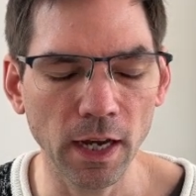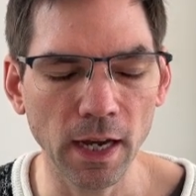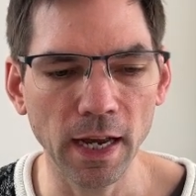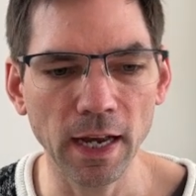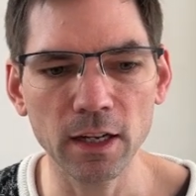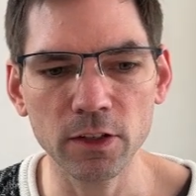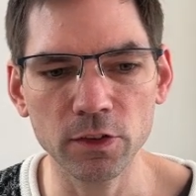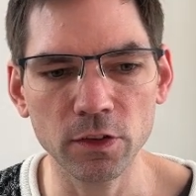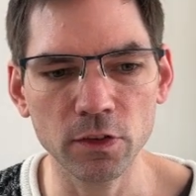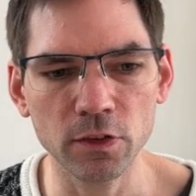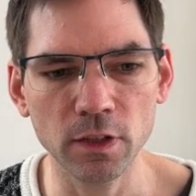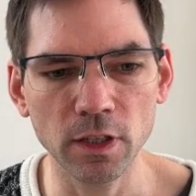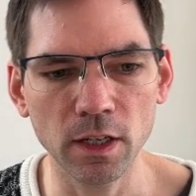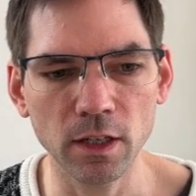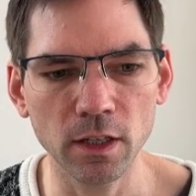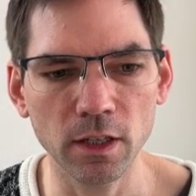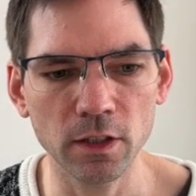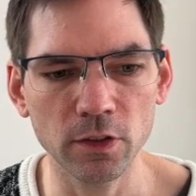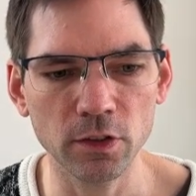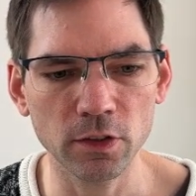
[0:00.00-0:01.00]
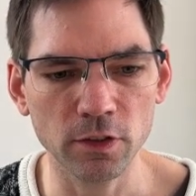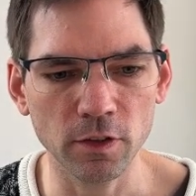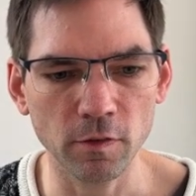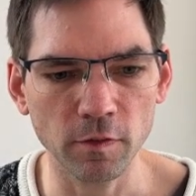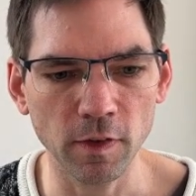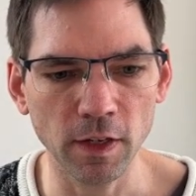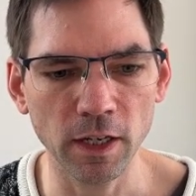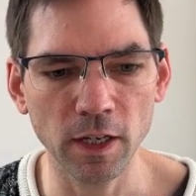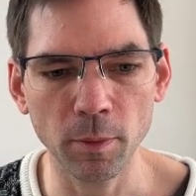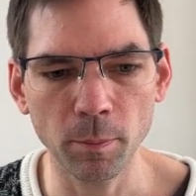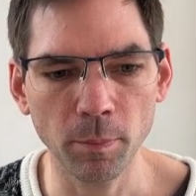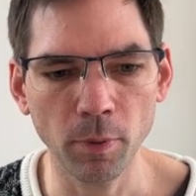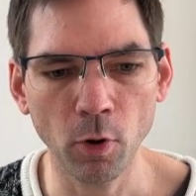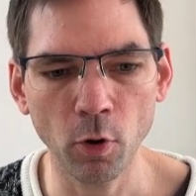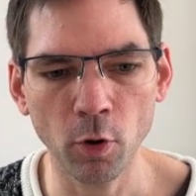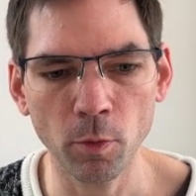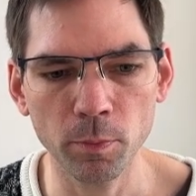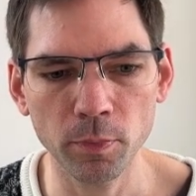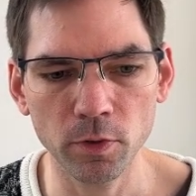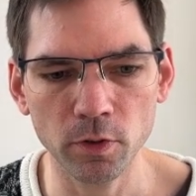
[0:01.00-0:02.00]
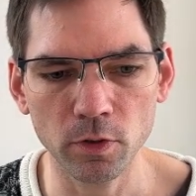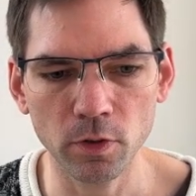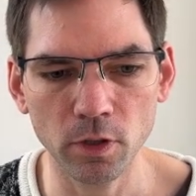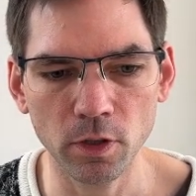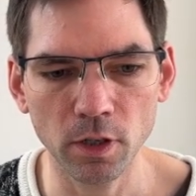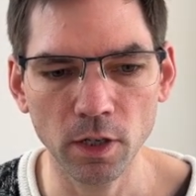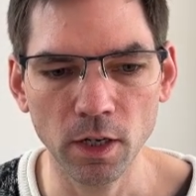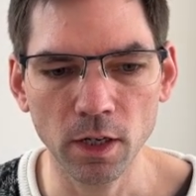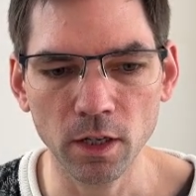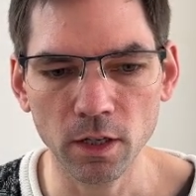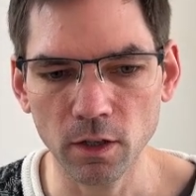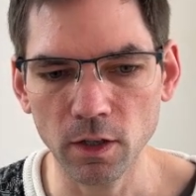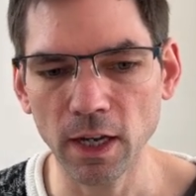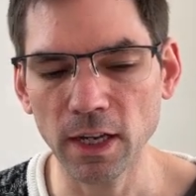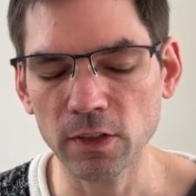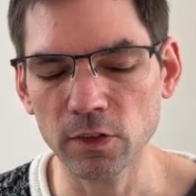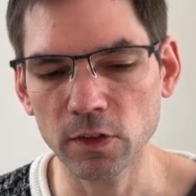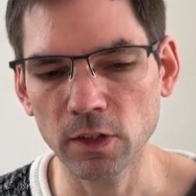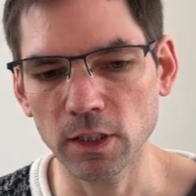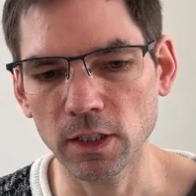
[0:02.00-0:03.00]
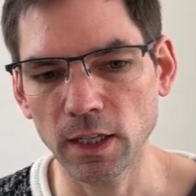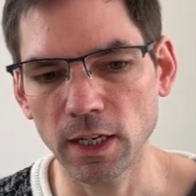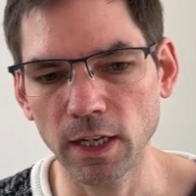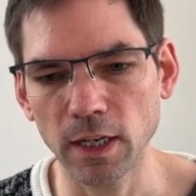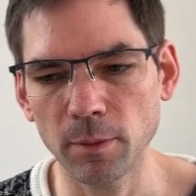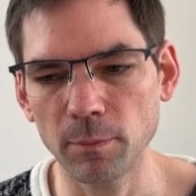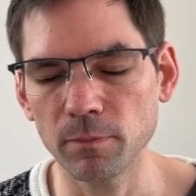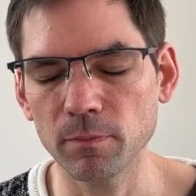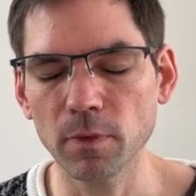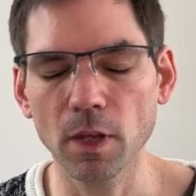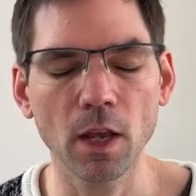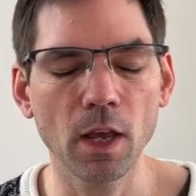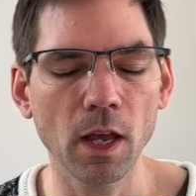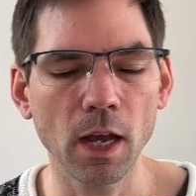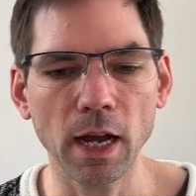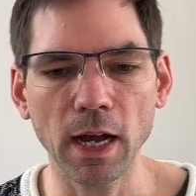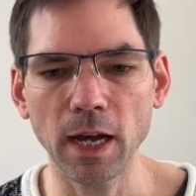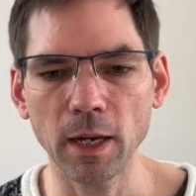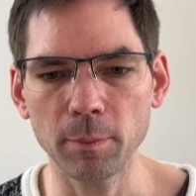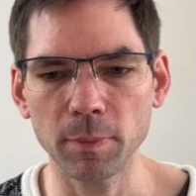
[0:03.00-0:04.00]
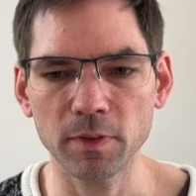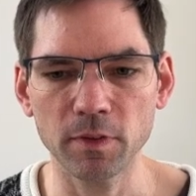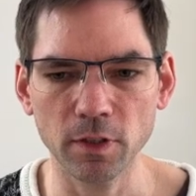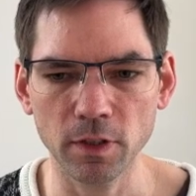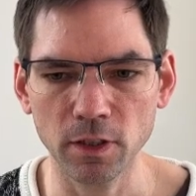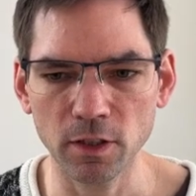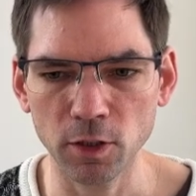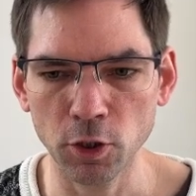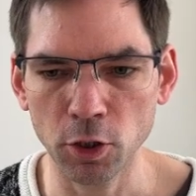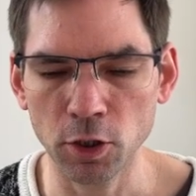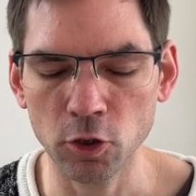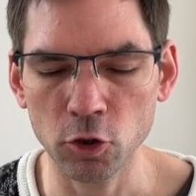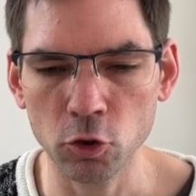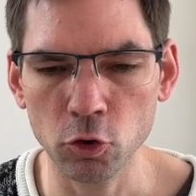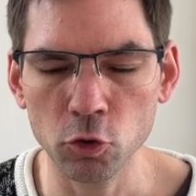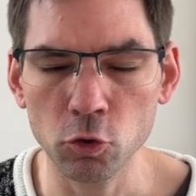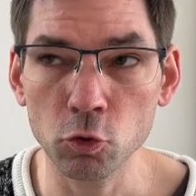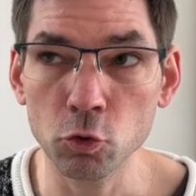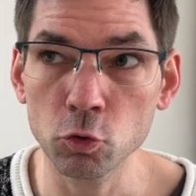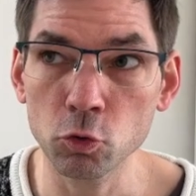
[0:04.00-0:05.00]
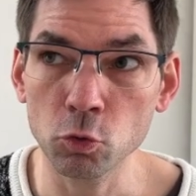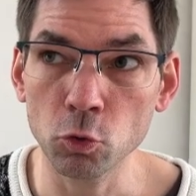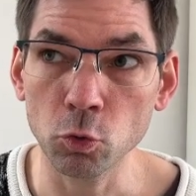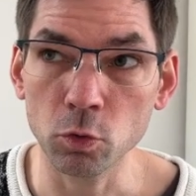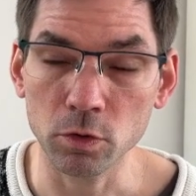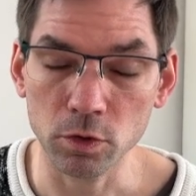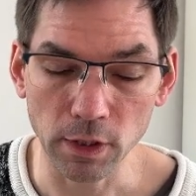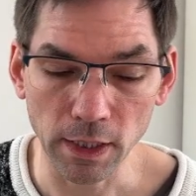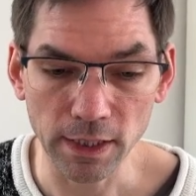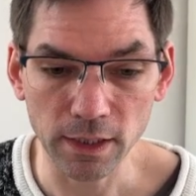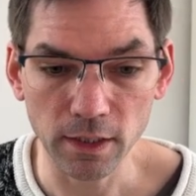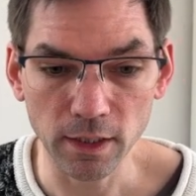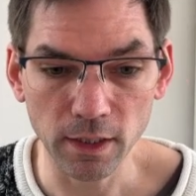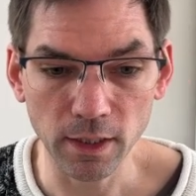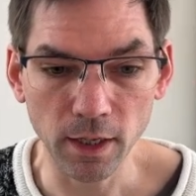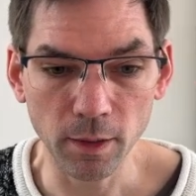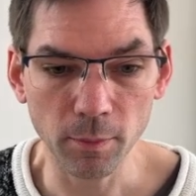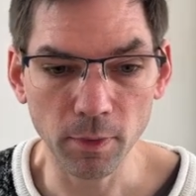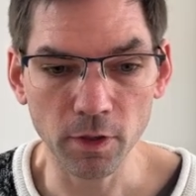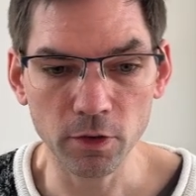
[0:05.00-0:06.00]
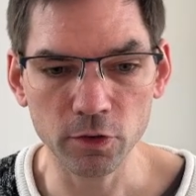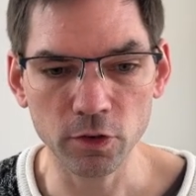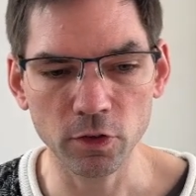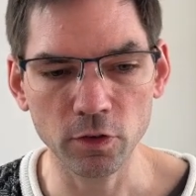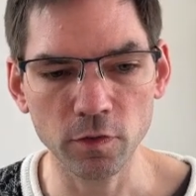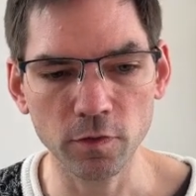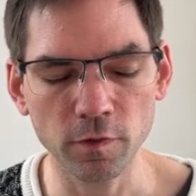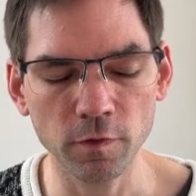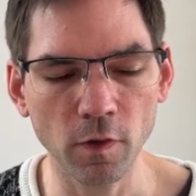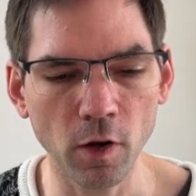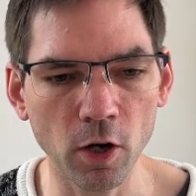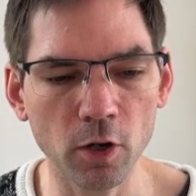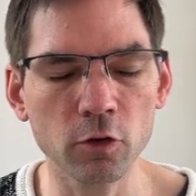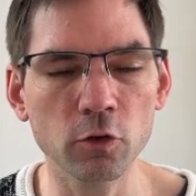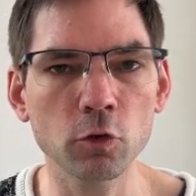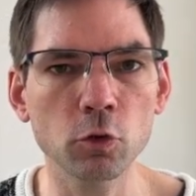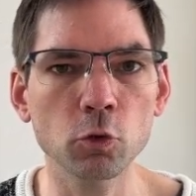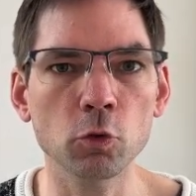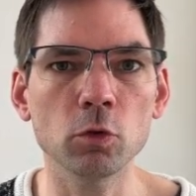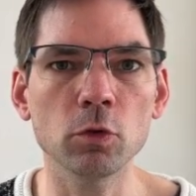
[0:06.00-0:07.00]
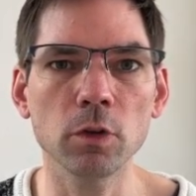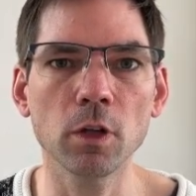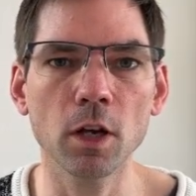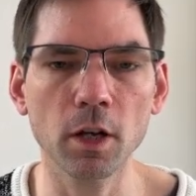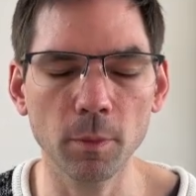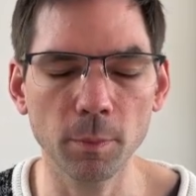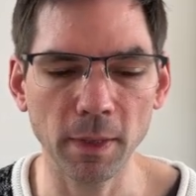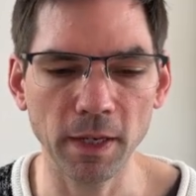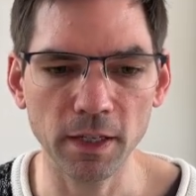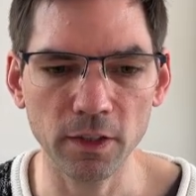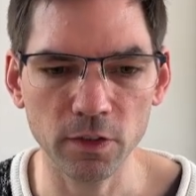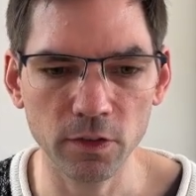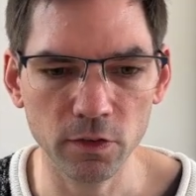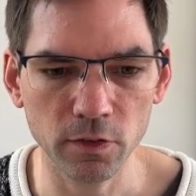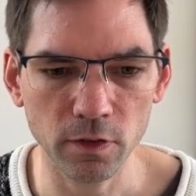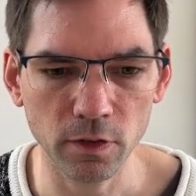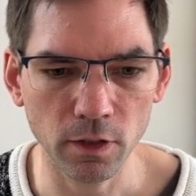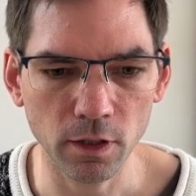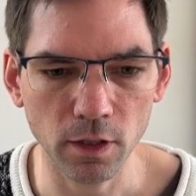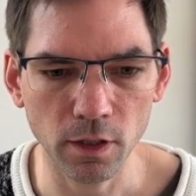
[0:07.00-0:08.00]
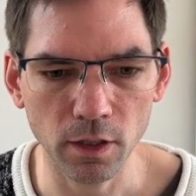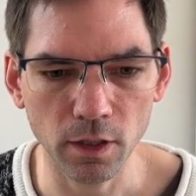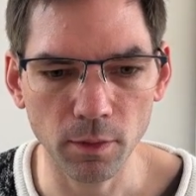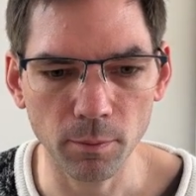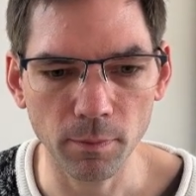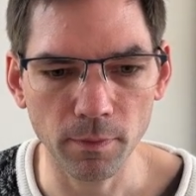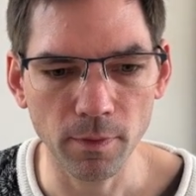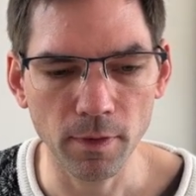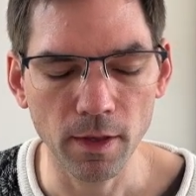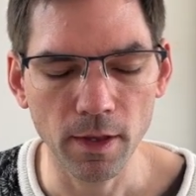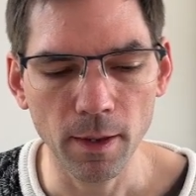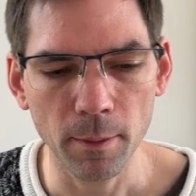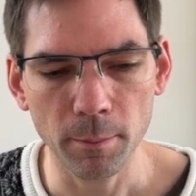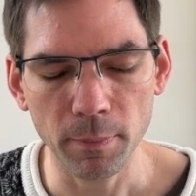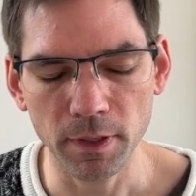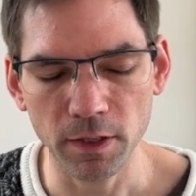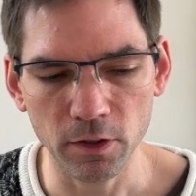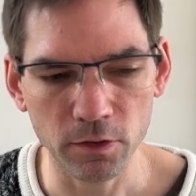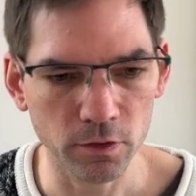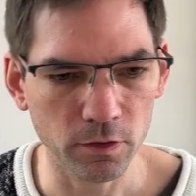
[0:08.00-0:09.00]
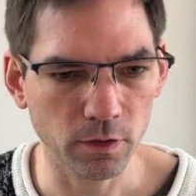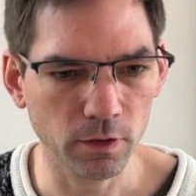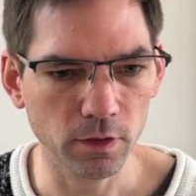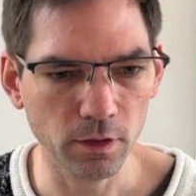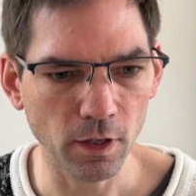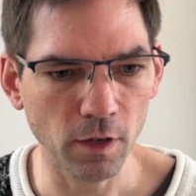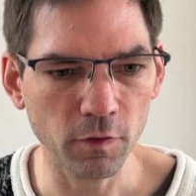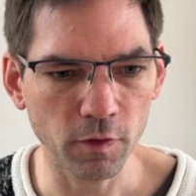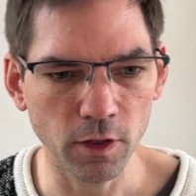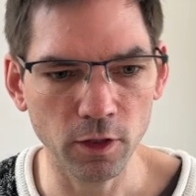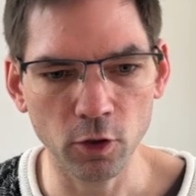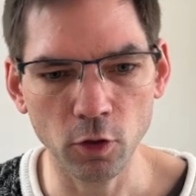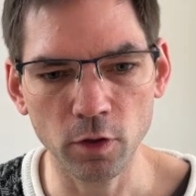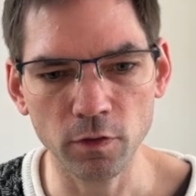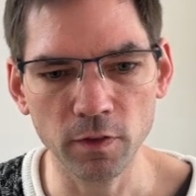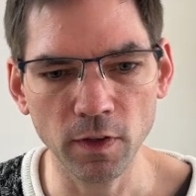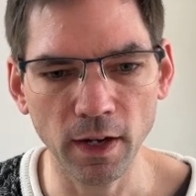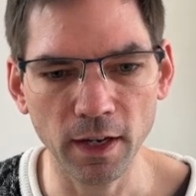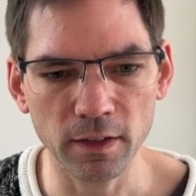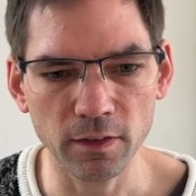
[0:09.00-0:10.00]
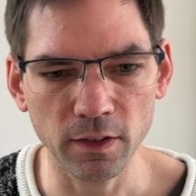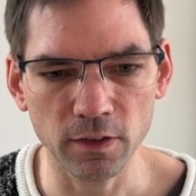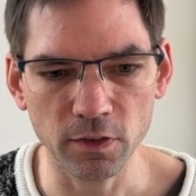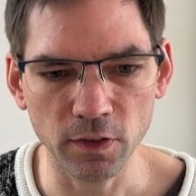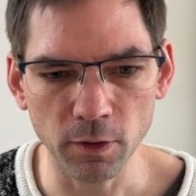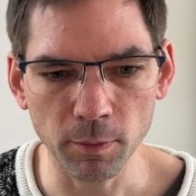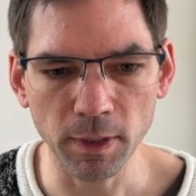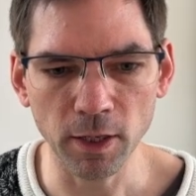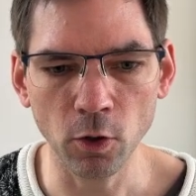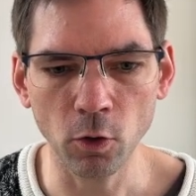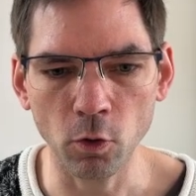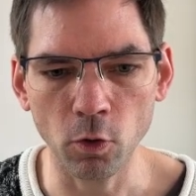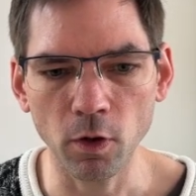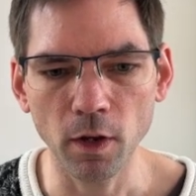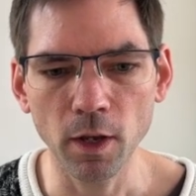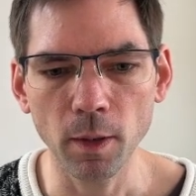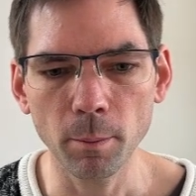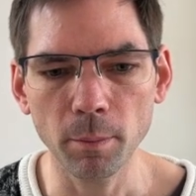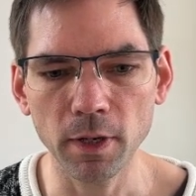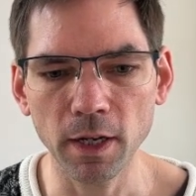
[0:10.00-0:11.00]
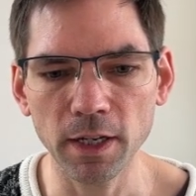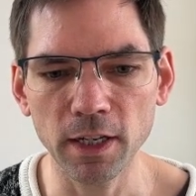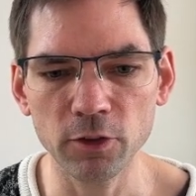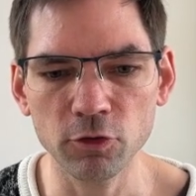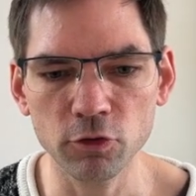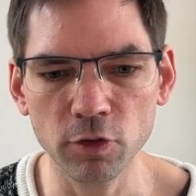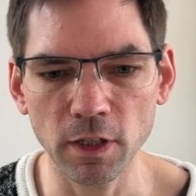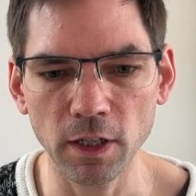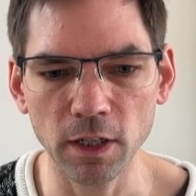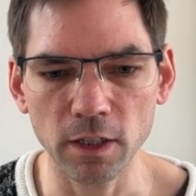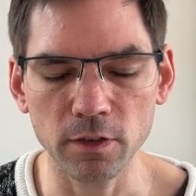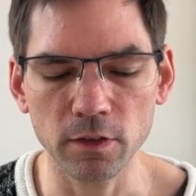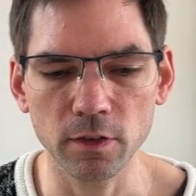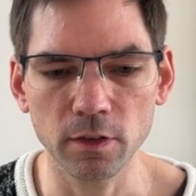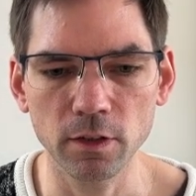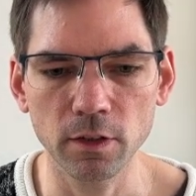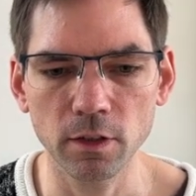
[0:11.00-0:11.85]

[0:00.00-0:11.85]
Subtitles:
Axis and Allies is a very popular classic game. I particularly don't like it that much. It's far too luck-based, but there's definitely a lot of tactics. Here we go. Planet Trade.